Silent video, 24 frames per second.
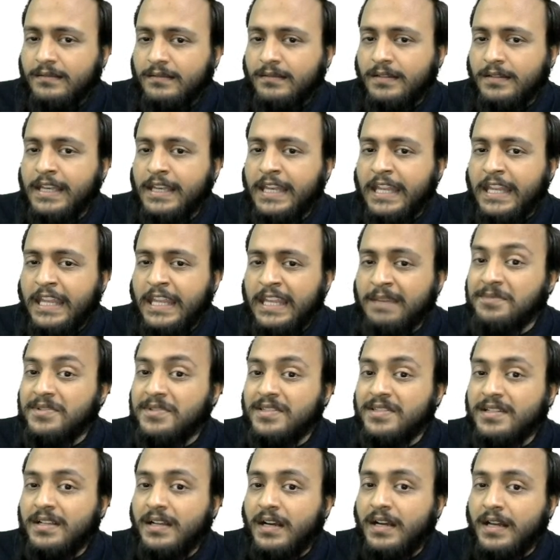
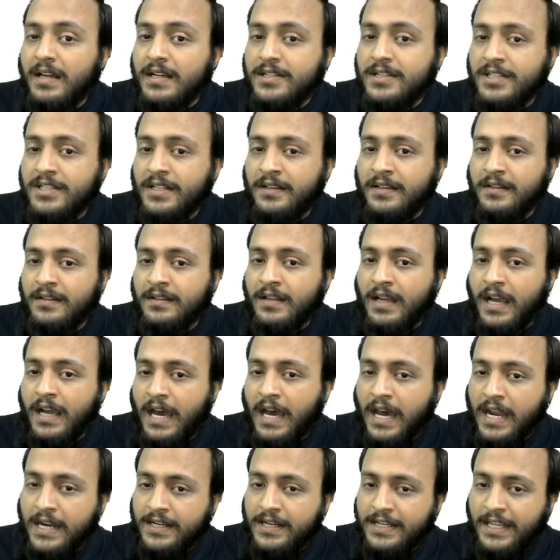names, Curzon,
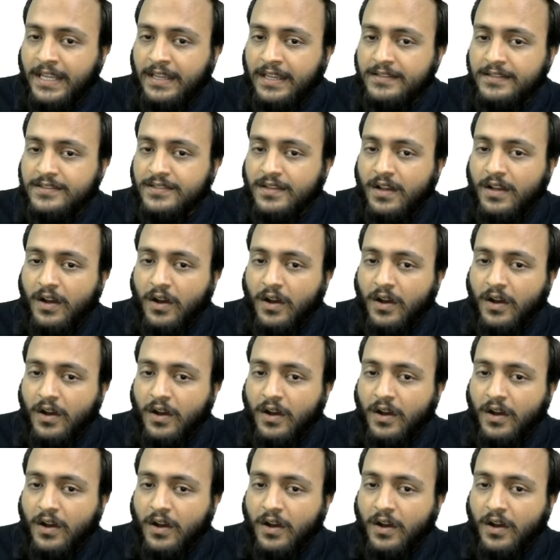Hardinge,